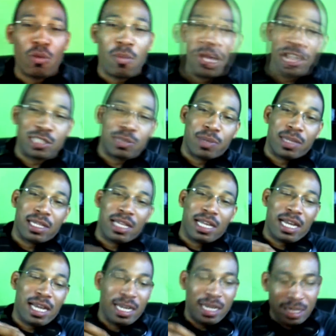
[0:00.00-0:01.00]
G O mouse pad that
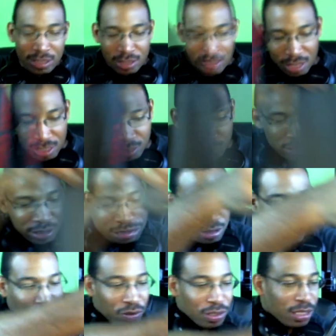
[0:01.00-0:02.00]
I got here. So I put
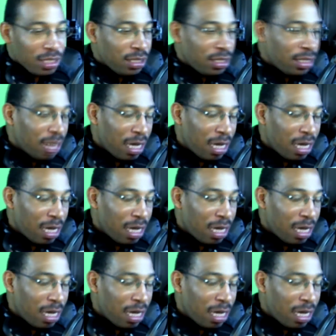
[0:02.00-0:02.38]
this over to the